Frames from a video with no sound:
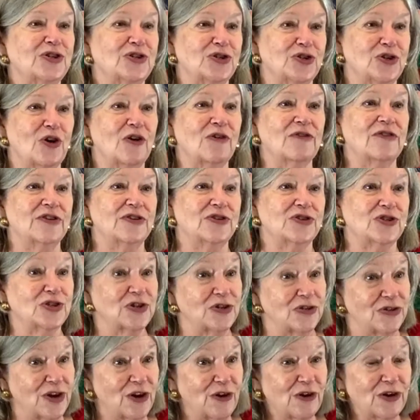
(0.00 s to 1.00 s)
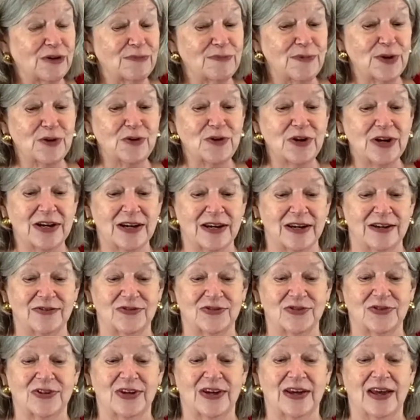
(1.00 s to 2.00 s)
service to their
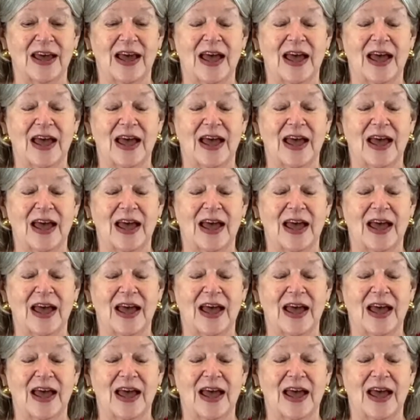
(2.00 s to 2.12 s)
communities.